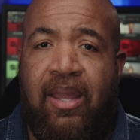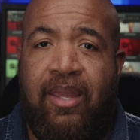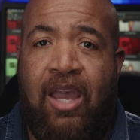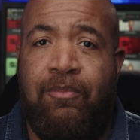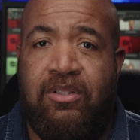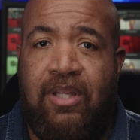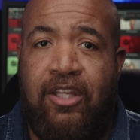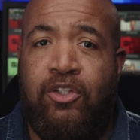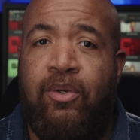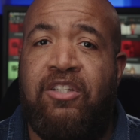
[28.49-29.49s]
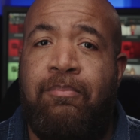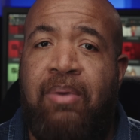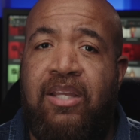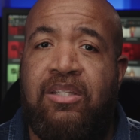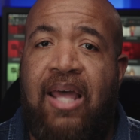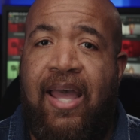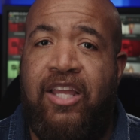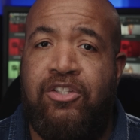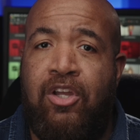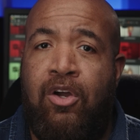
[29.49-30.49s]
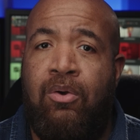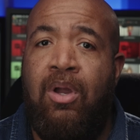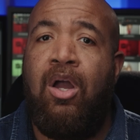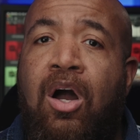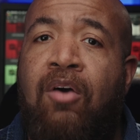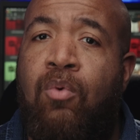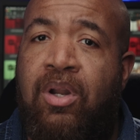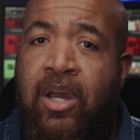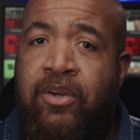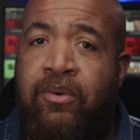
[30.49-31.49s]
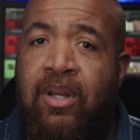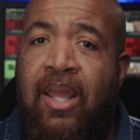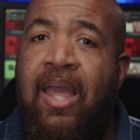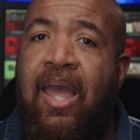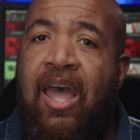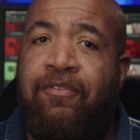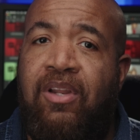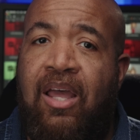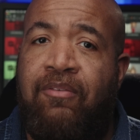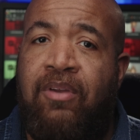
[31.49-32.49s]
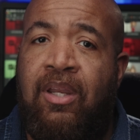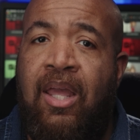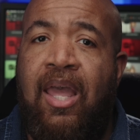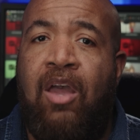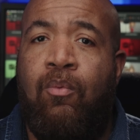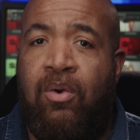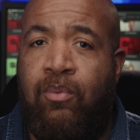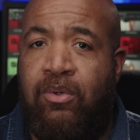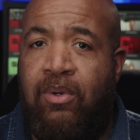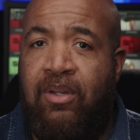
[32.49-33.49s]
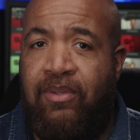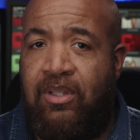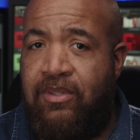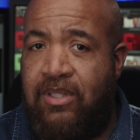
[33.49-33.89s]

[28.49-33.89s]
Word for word: my camera set to its base ISO of 100, f11 at 1 125th of a